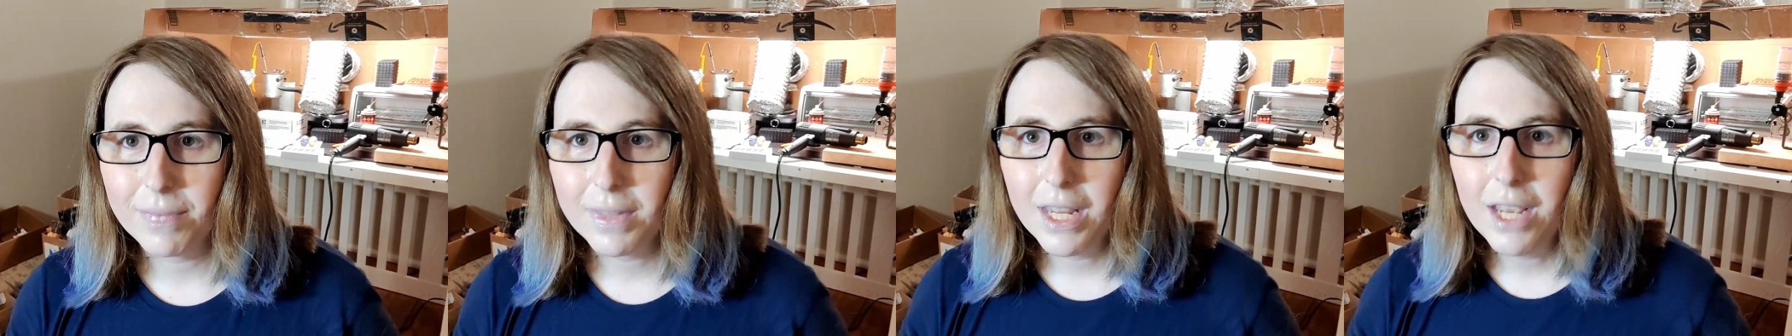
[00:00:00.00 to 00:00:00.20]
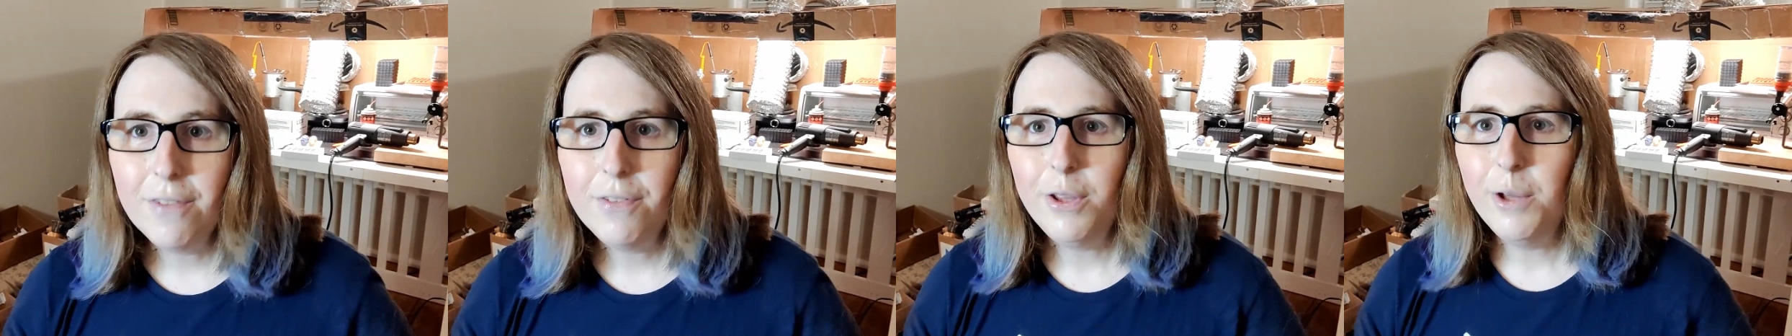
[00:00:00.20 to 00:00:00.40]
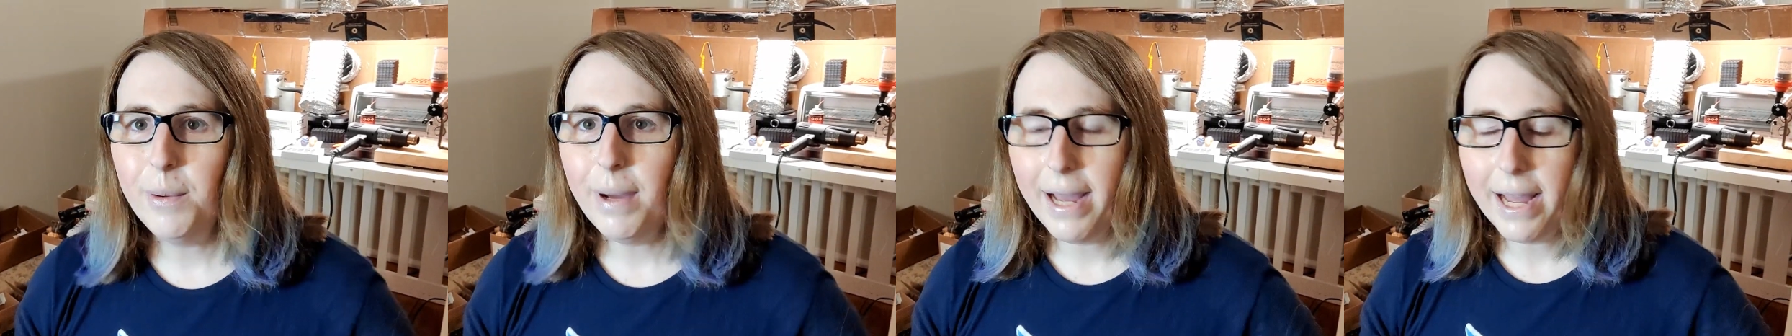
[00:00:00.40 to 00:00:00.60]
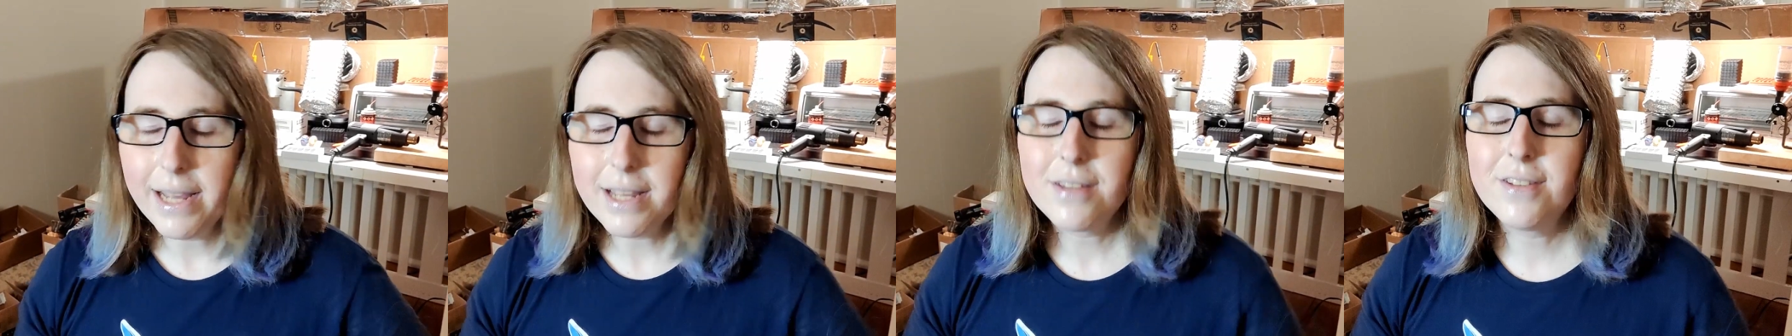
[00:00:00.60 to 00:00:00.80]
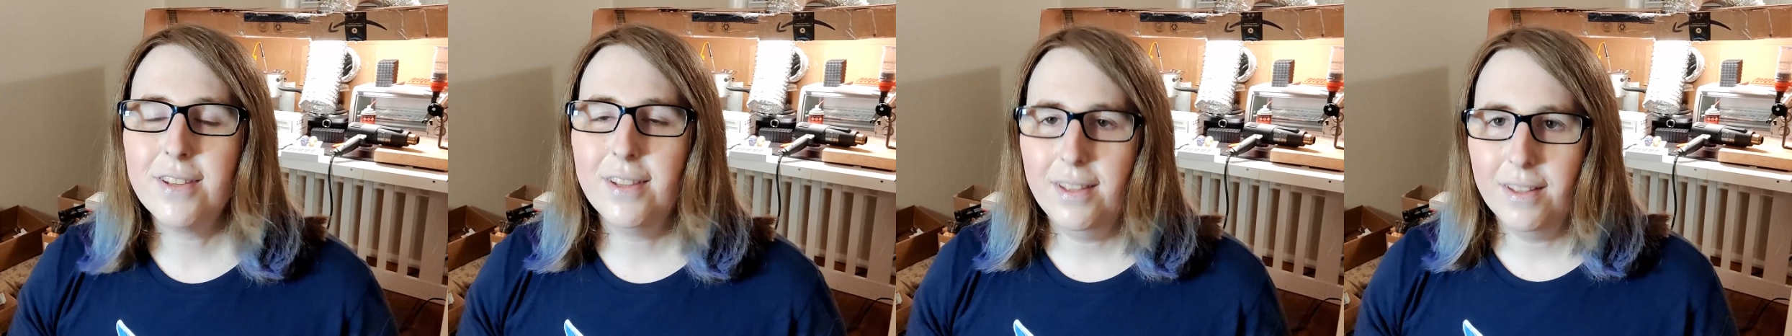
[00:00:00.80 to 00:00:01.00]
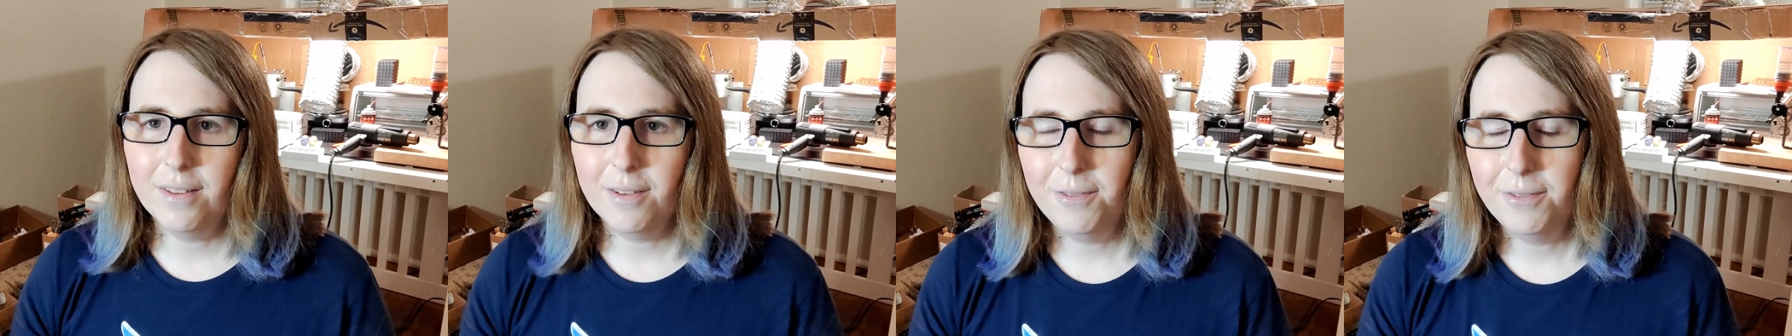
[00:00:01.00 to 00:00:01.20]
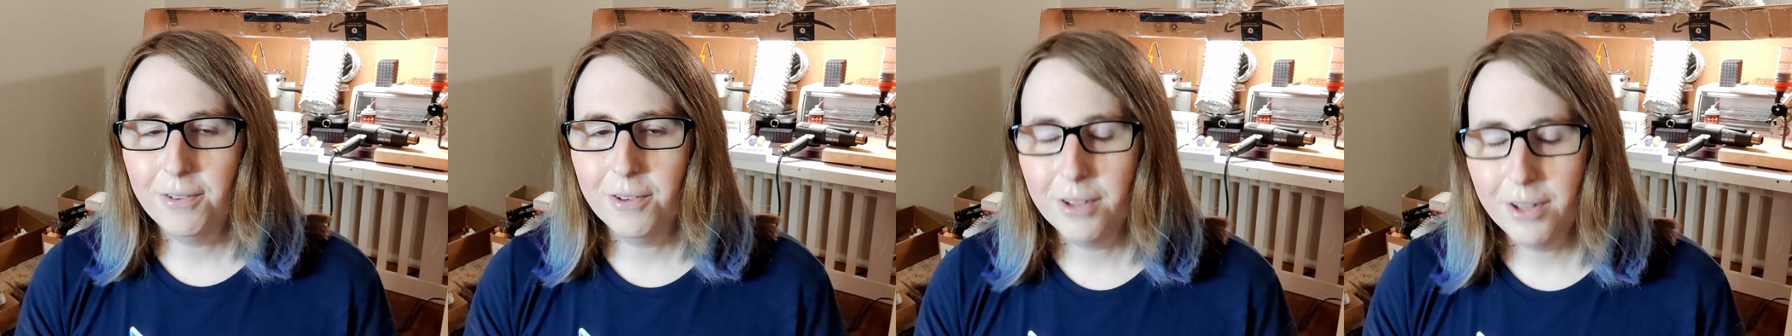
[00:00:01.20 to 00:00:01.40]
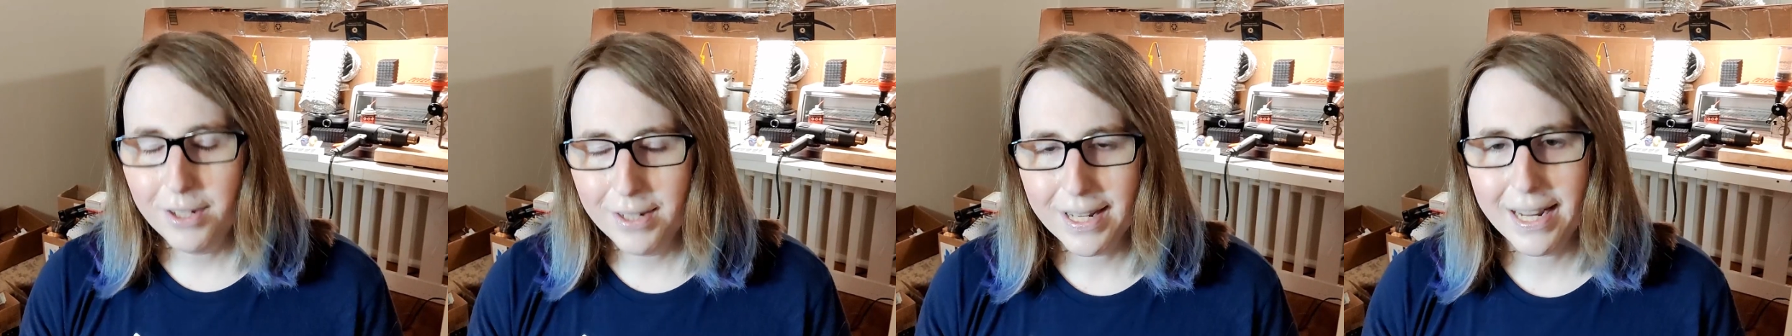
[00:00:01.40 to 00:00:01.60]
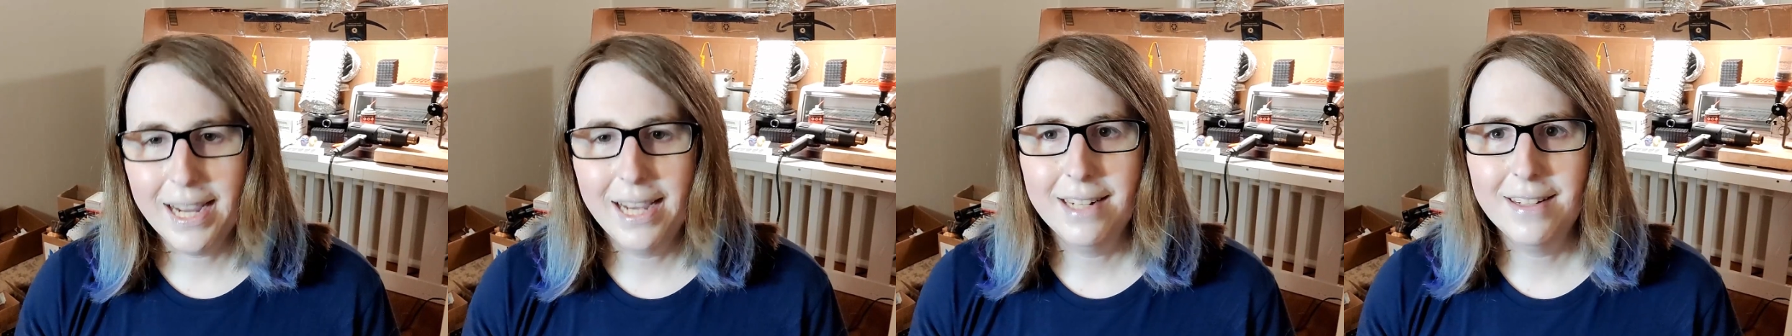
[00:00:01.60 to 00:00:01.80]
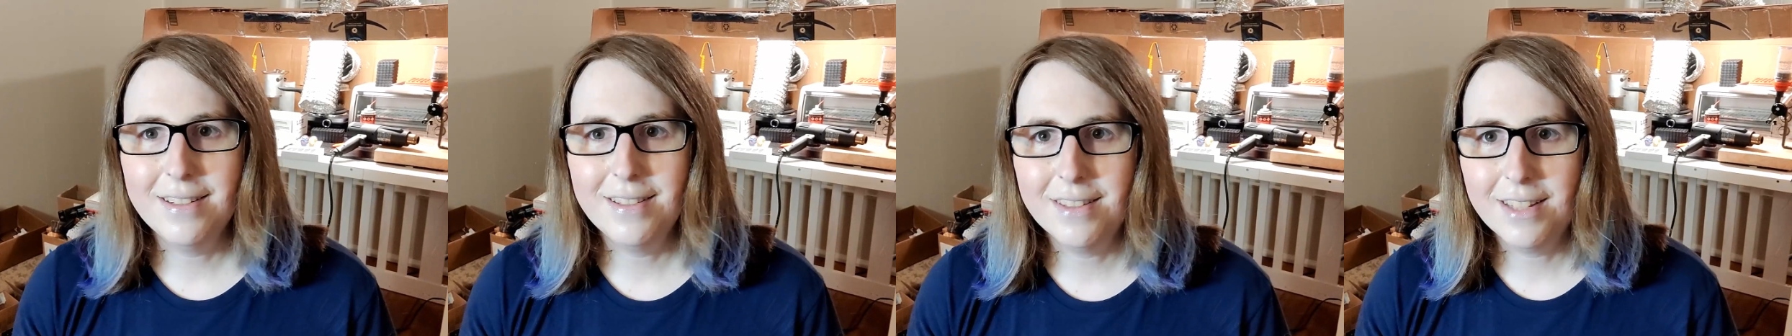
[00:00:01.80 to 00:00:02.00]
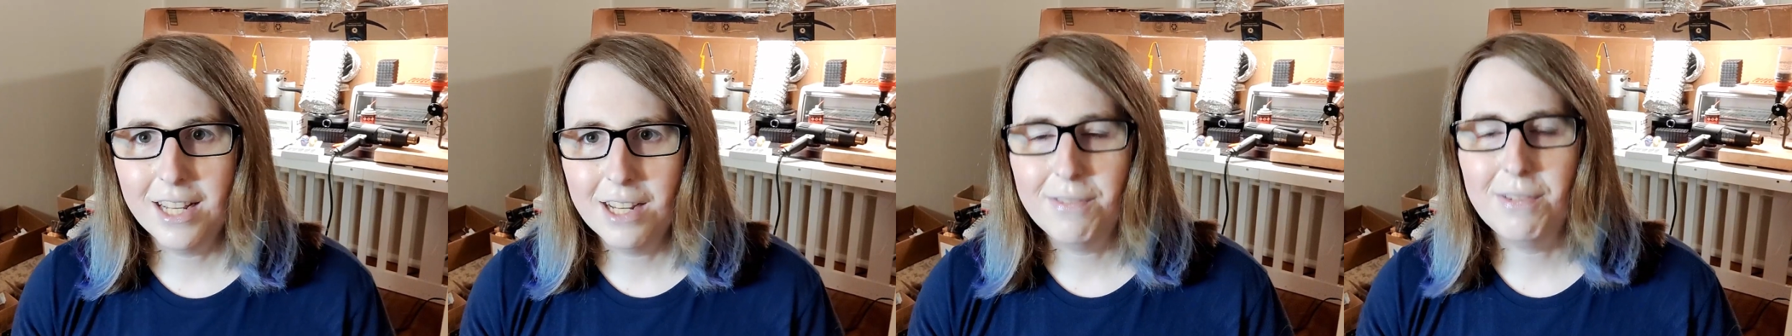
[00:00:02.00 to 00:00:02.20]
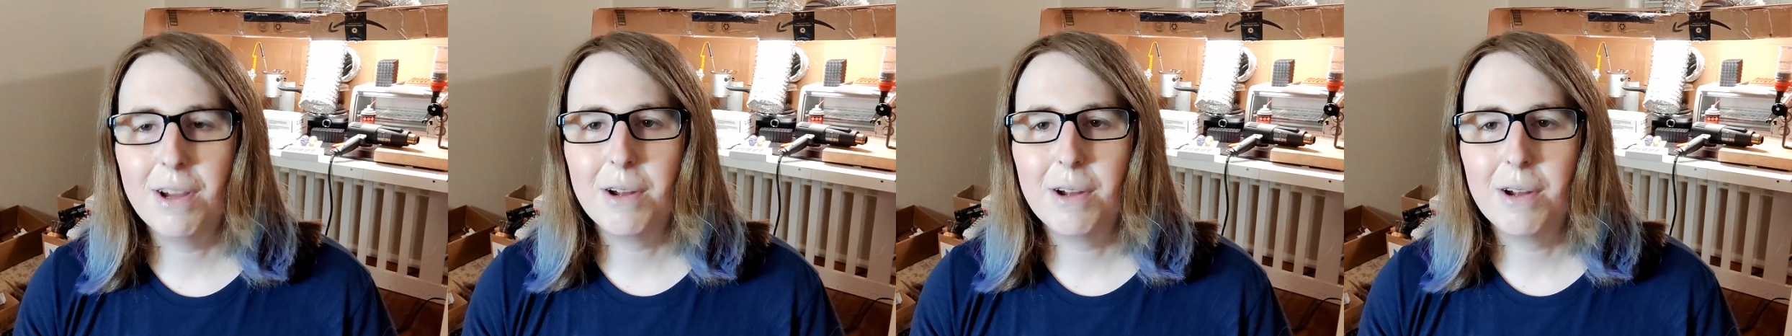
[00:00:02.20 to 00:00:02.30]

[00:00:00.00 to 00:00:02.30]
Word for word: if you ask for the kind of stuff,